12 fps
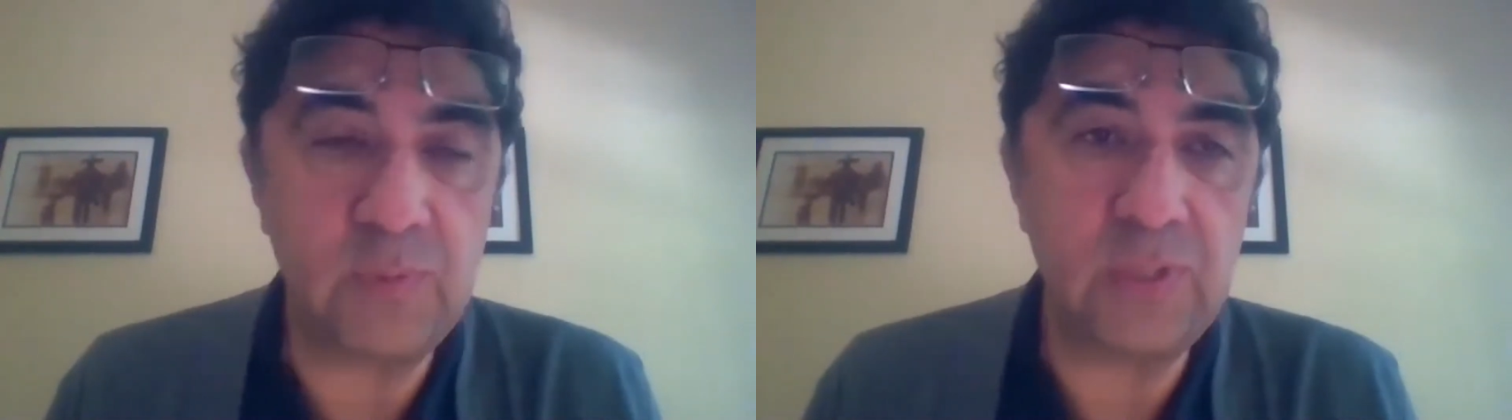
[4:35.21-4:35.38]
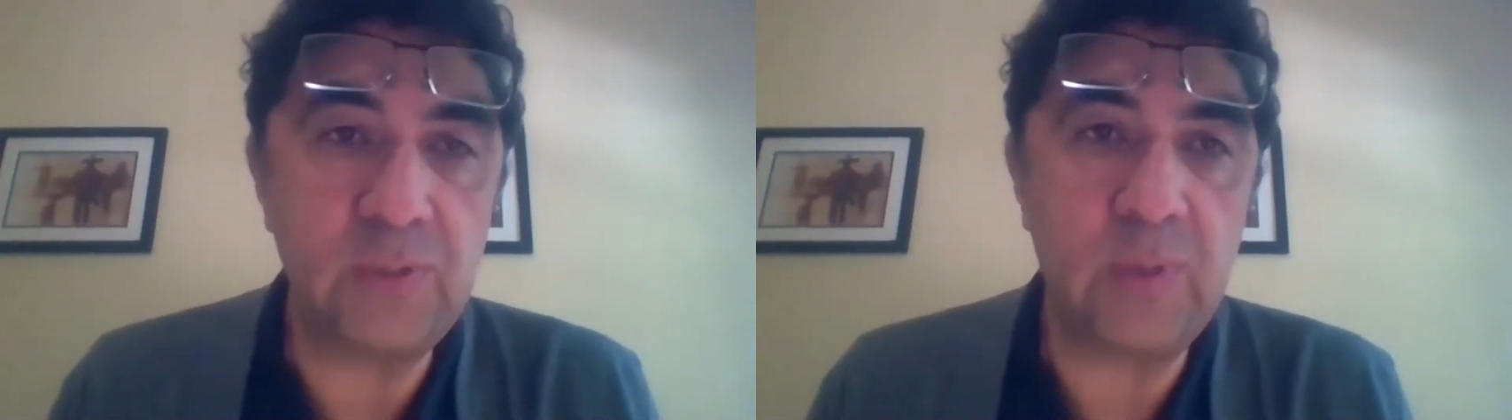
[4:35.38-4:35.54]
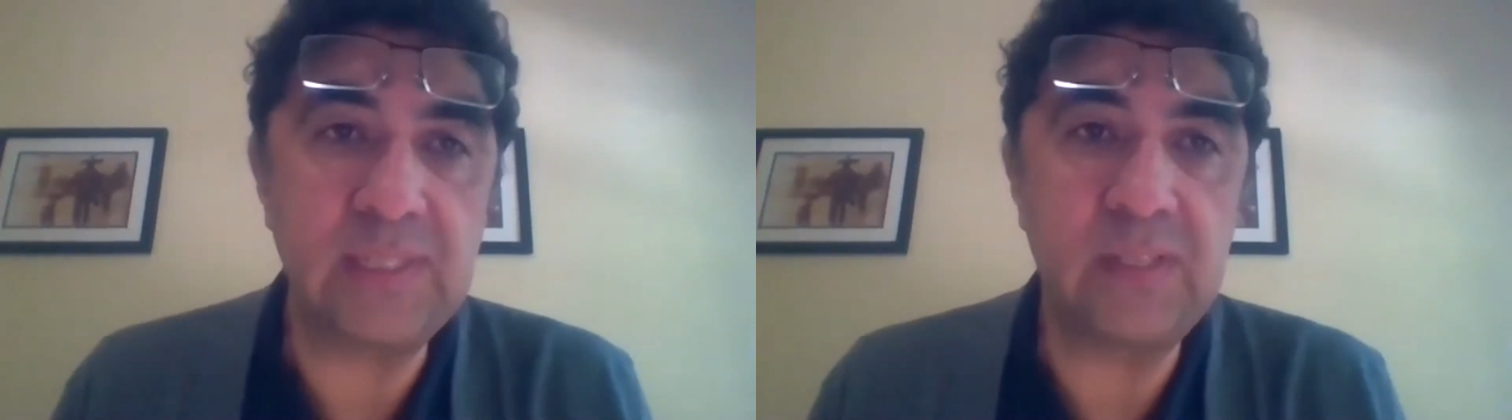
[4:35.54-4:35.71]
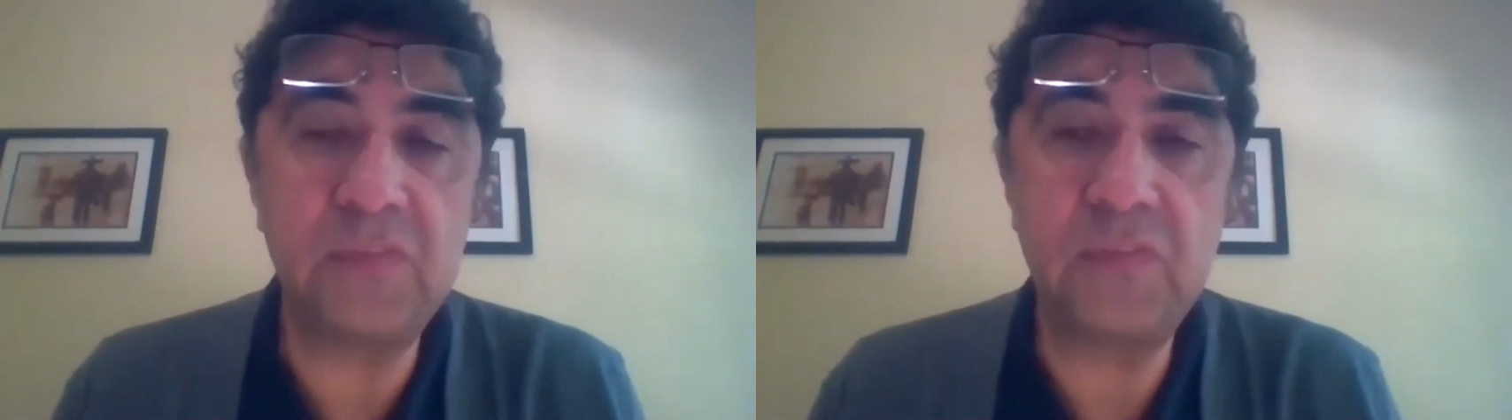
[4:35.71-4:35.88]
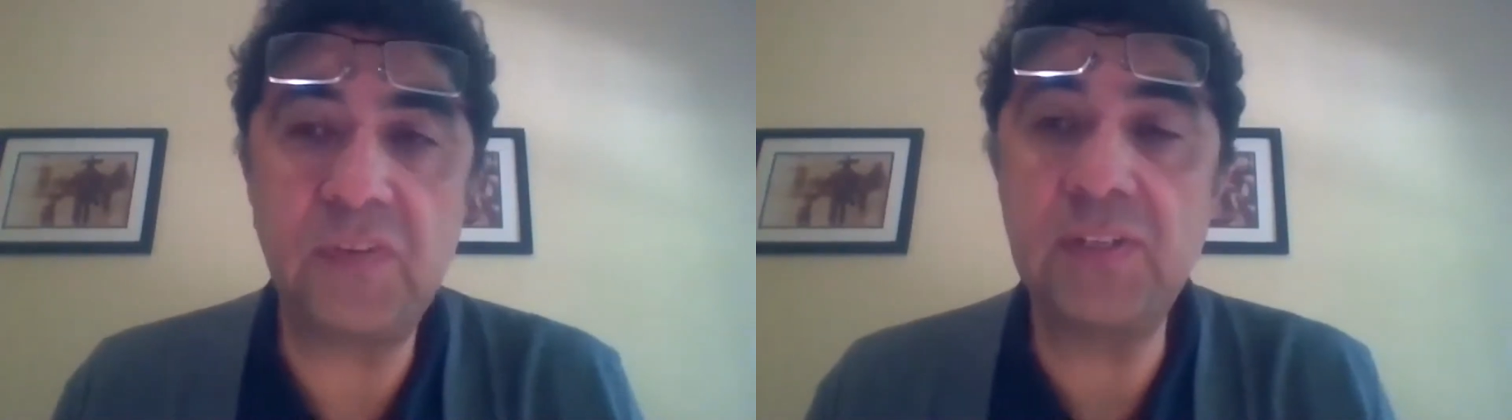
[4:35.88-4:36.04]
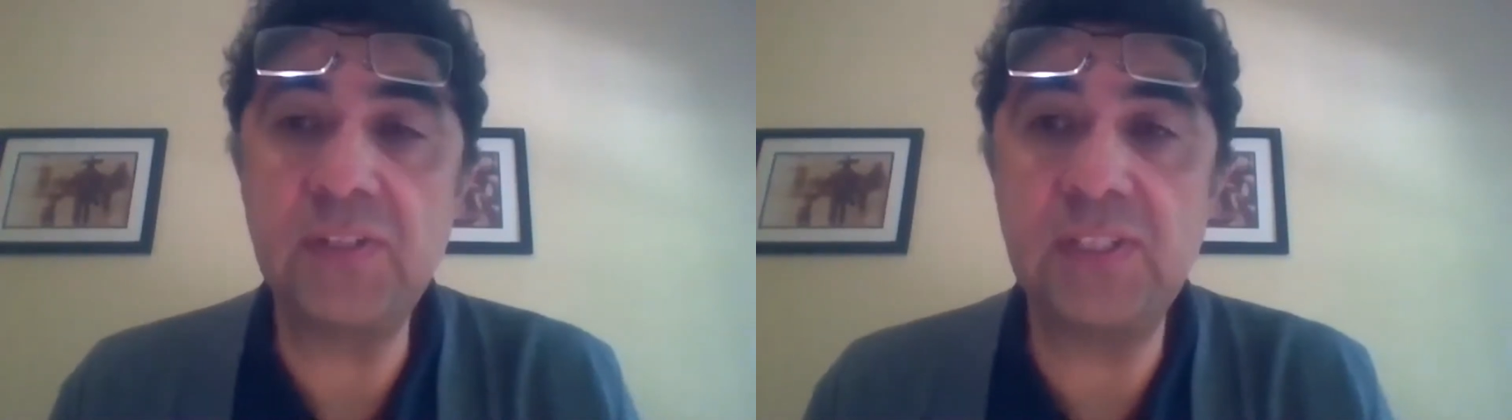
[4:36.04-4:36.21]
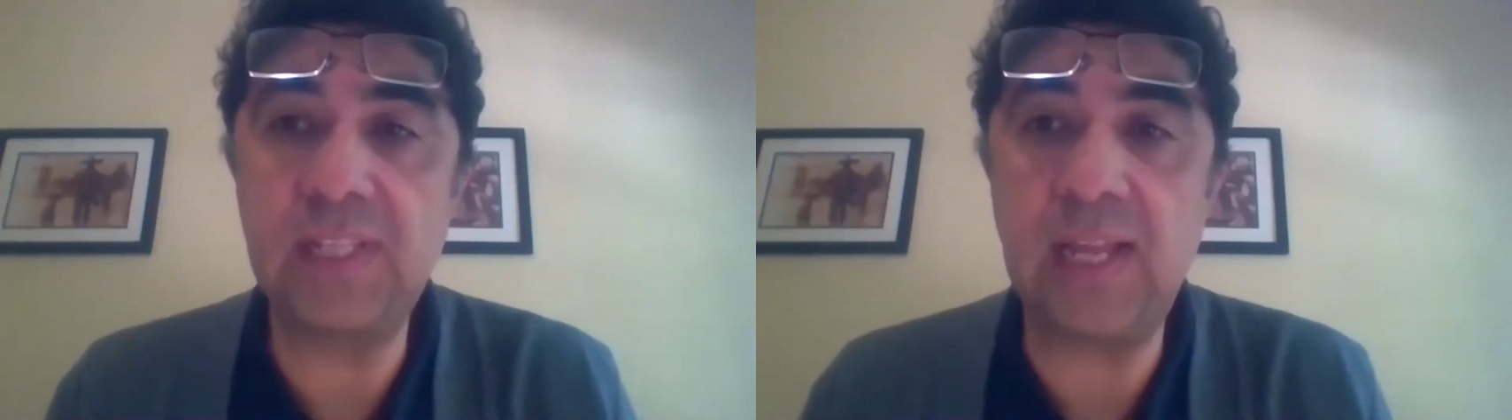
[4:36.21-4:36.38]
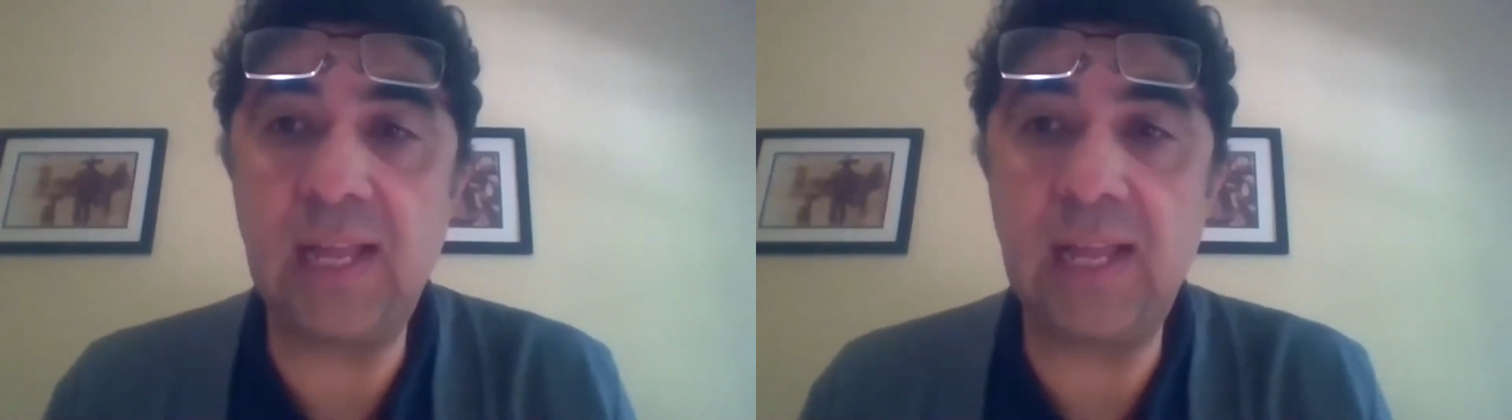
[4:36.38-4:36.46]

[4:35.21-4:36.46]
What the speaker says: which was the first